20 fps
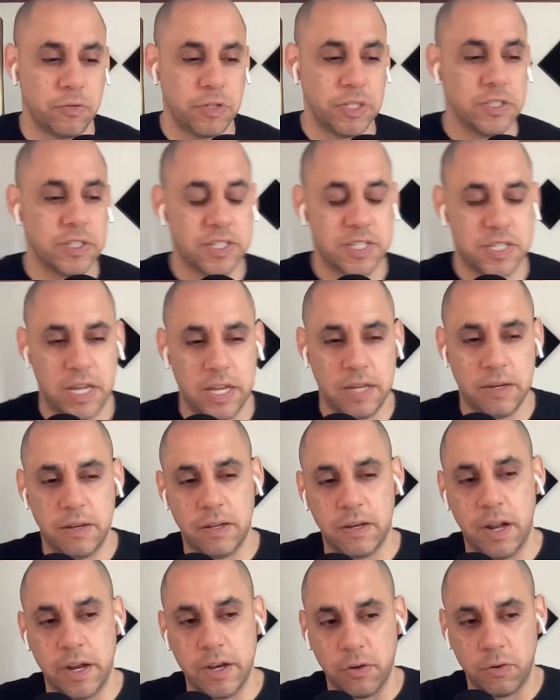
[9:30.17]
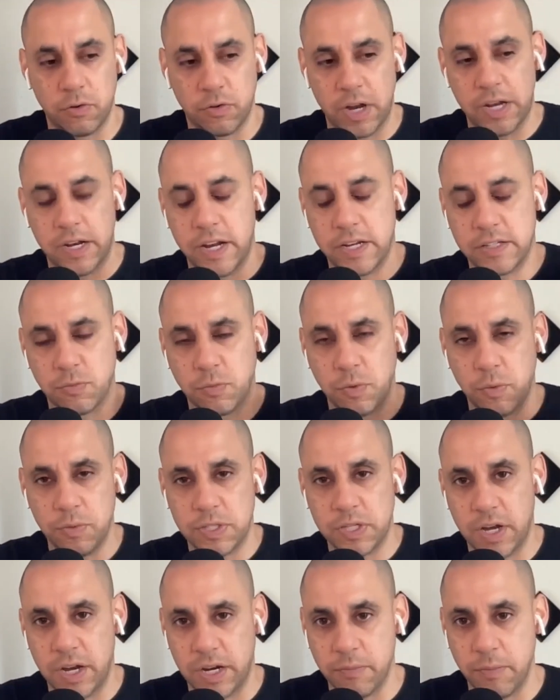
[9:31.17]
real estate. And I know Grant and I, when we
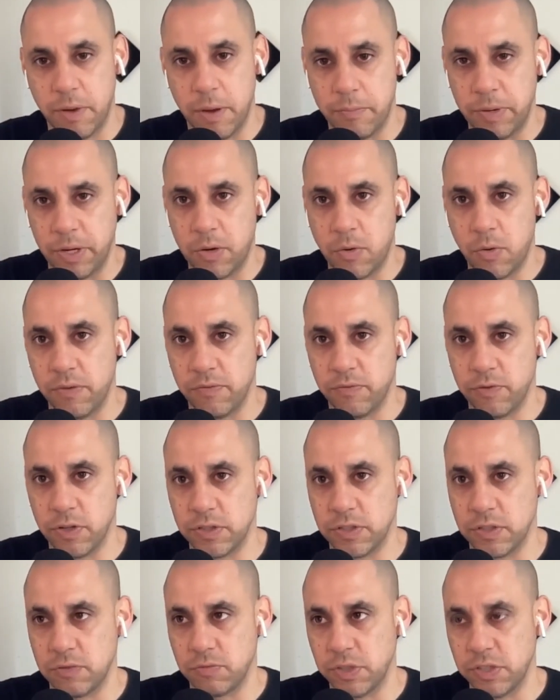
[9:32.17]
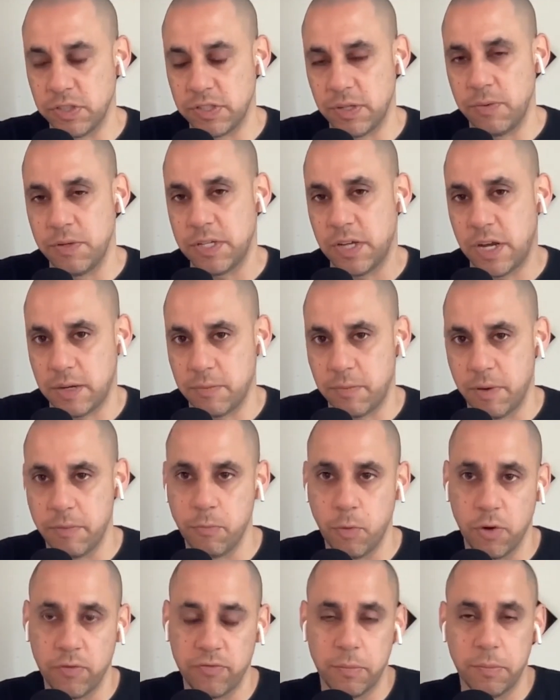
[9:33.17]
talk about Bitcoin versus real estate, we talk about
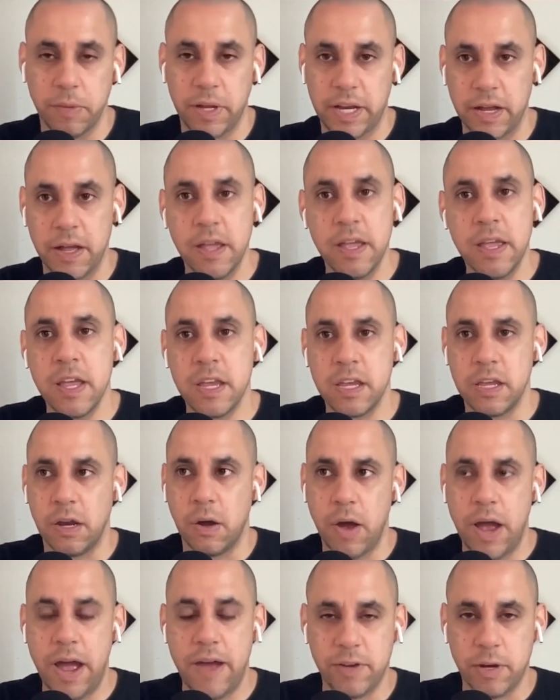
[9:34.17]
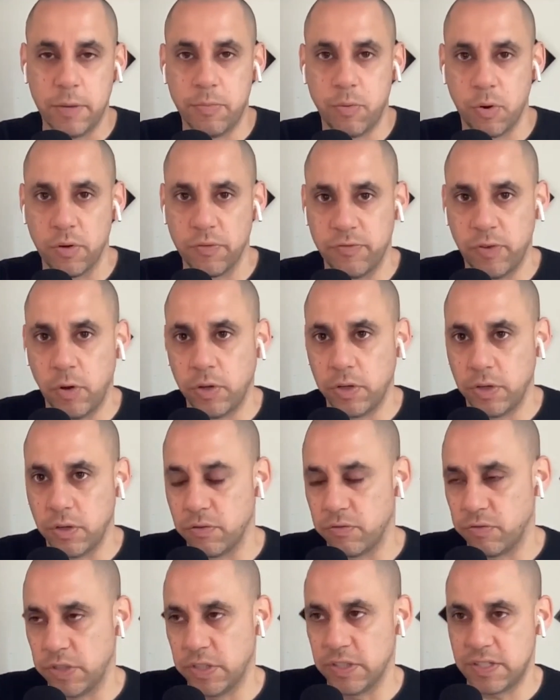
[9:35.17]
more from like having a portfolio
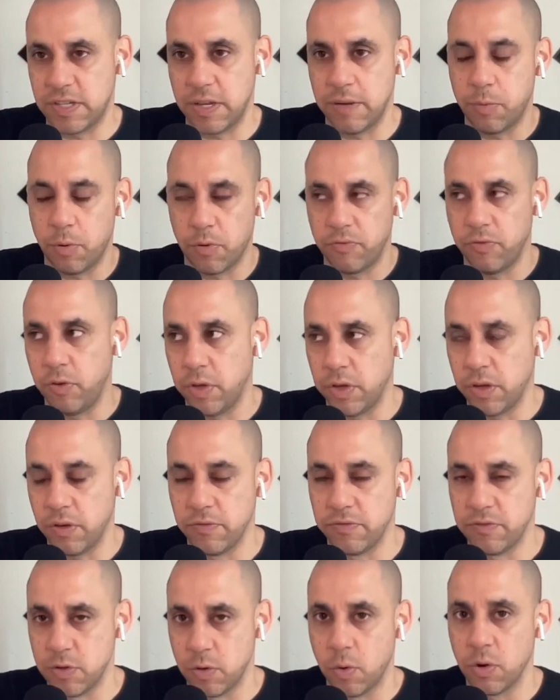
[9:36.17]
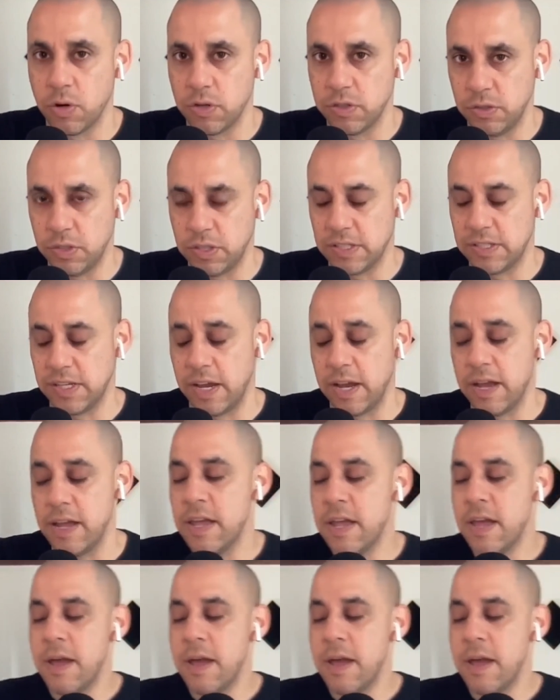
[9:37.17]
of real estate, a portfolio of doors, you could say.